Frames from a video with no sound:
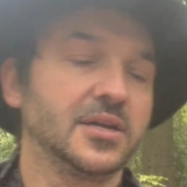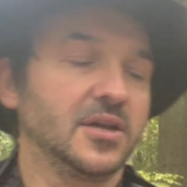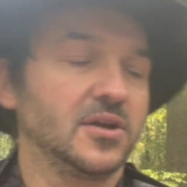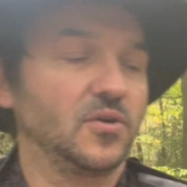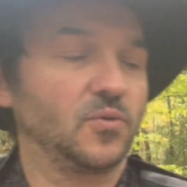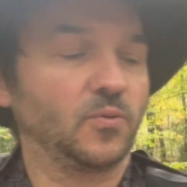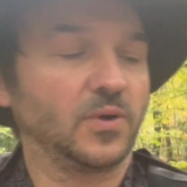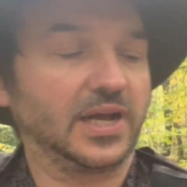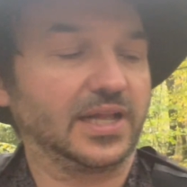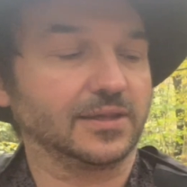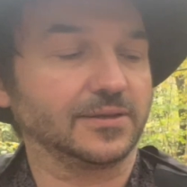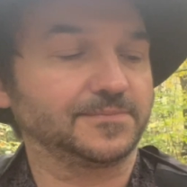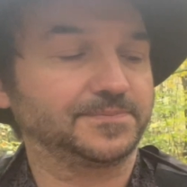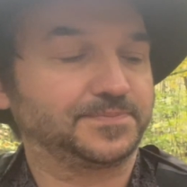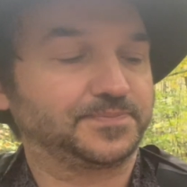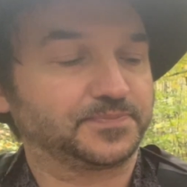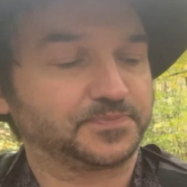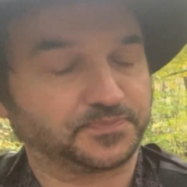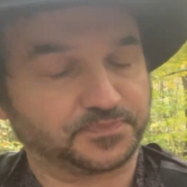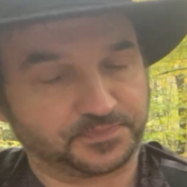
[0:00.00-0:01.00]
Well,
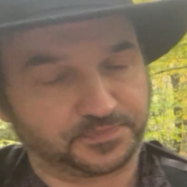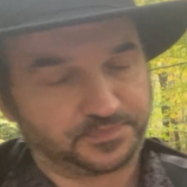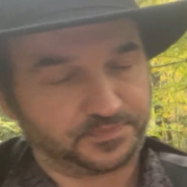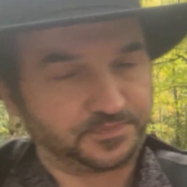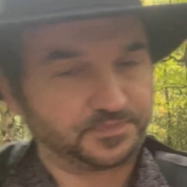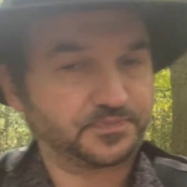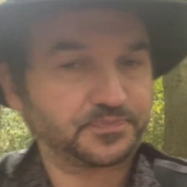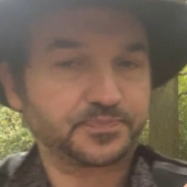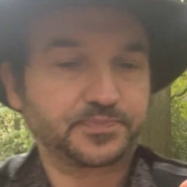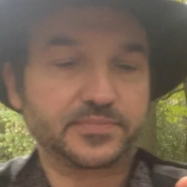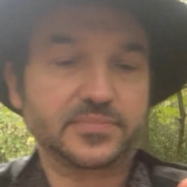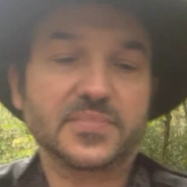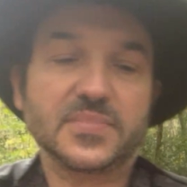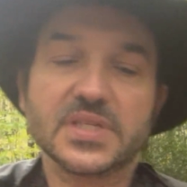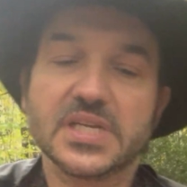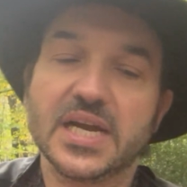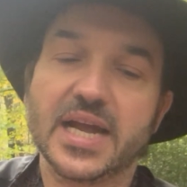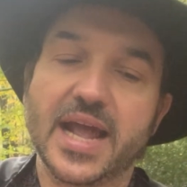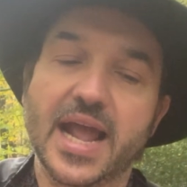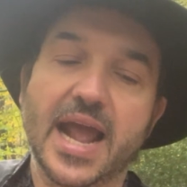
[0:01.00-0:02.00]

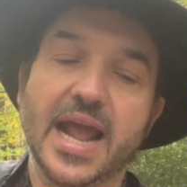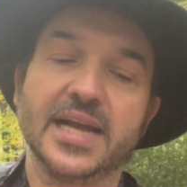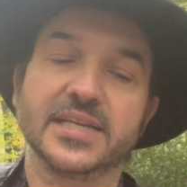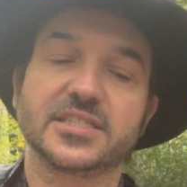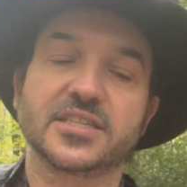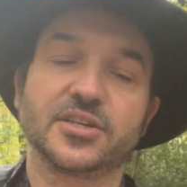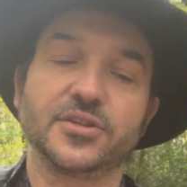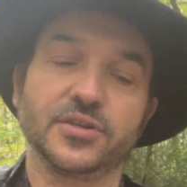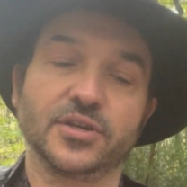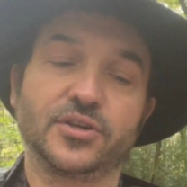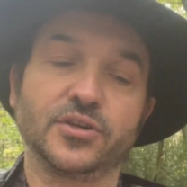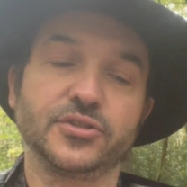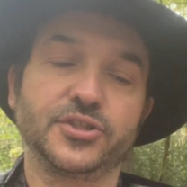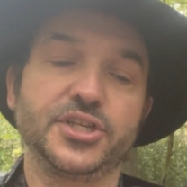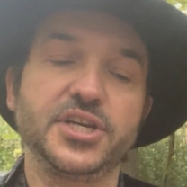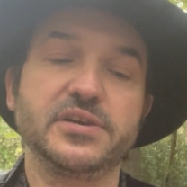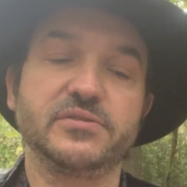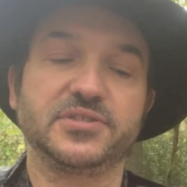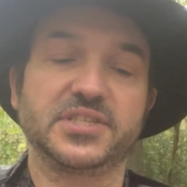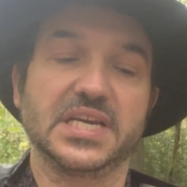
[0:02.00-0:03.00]
the good
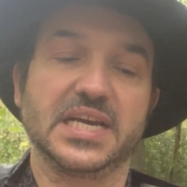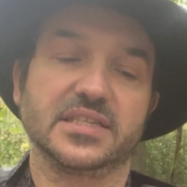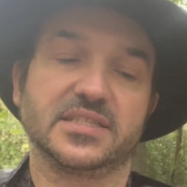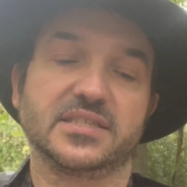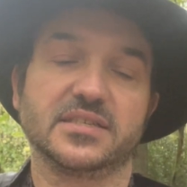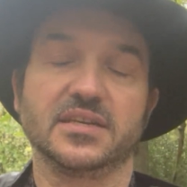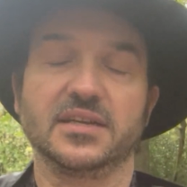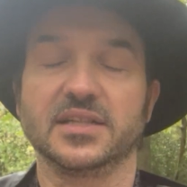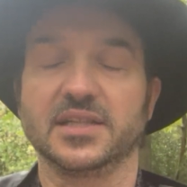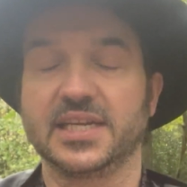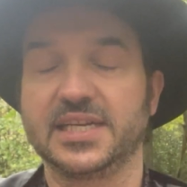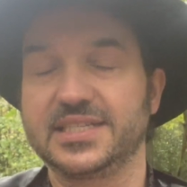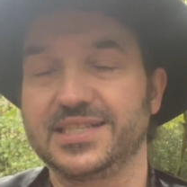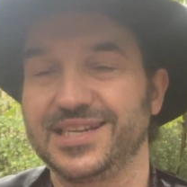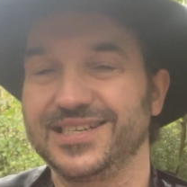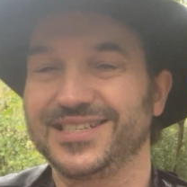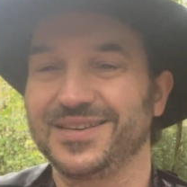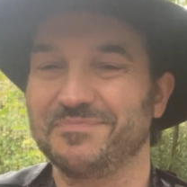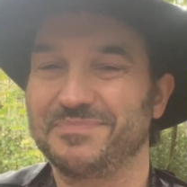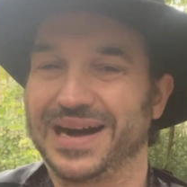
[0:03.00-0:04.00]
news is, at
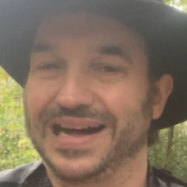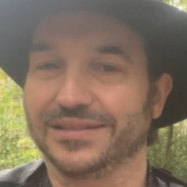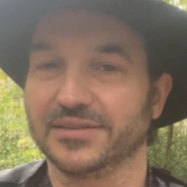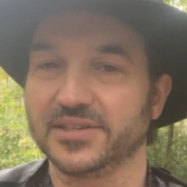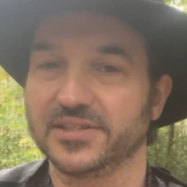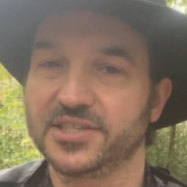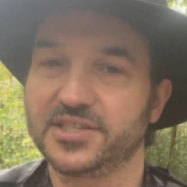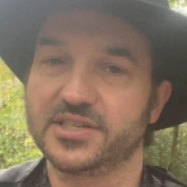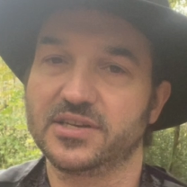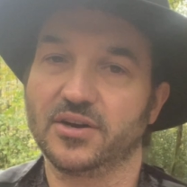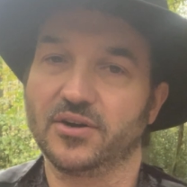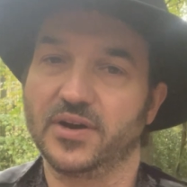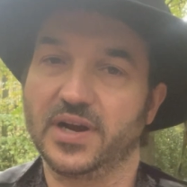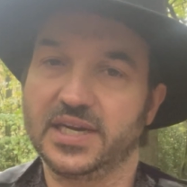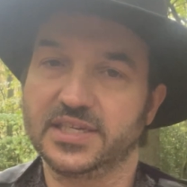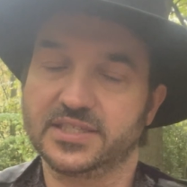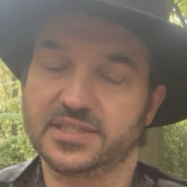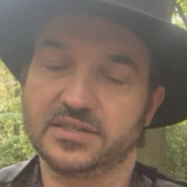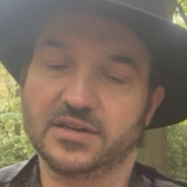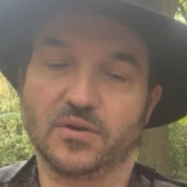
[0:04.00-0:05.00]
least it's a ballad, so
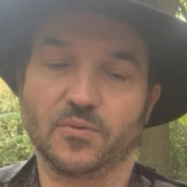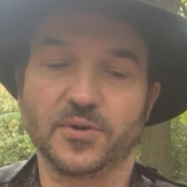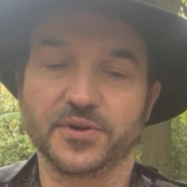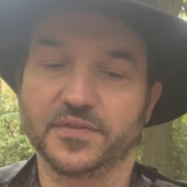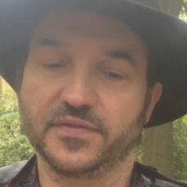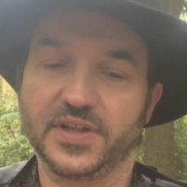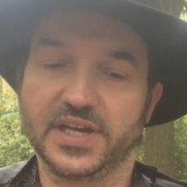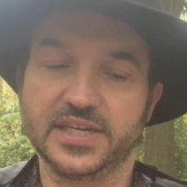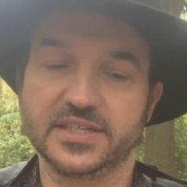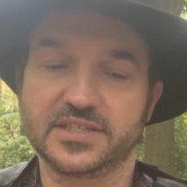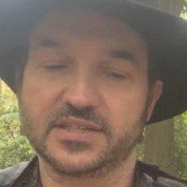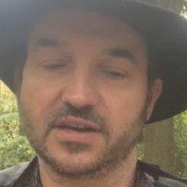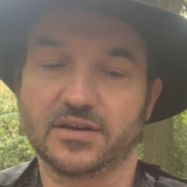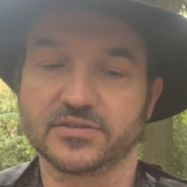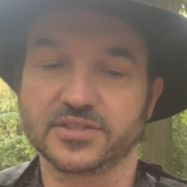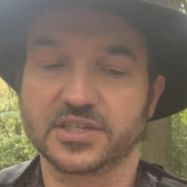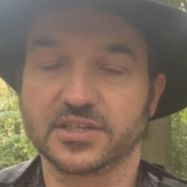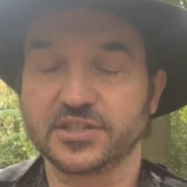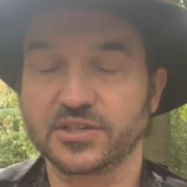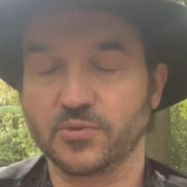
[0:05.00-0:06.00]
it's not one of these
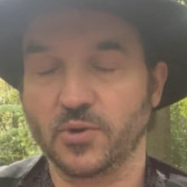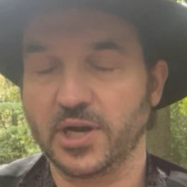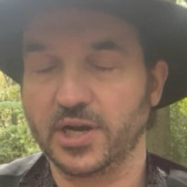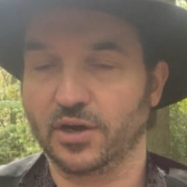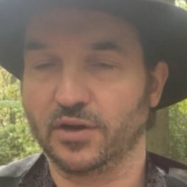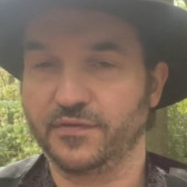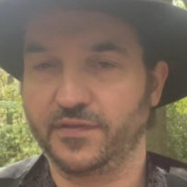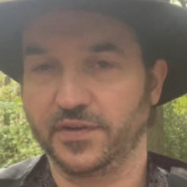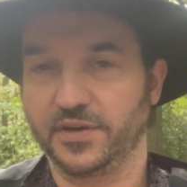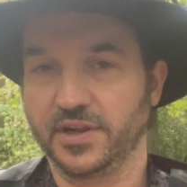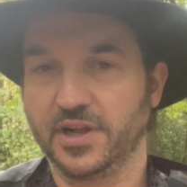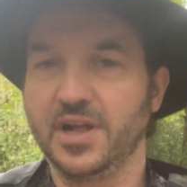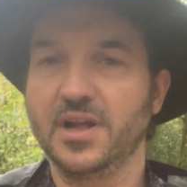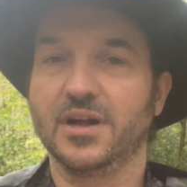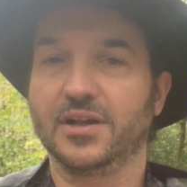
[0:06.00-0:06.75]
songs, because quite often,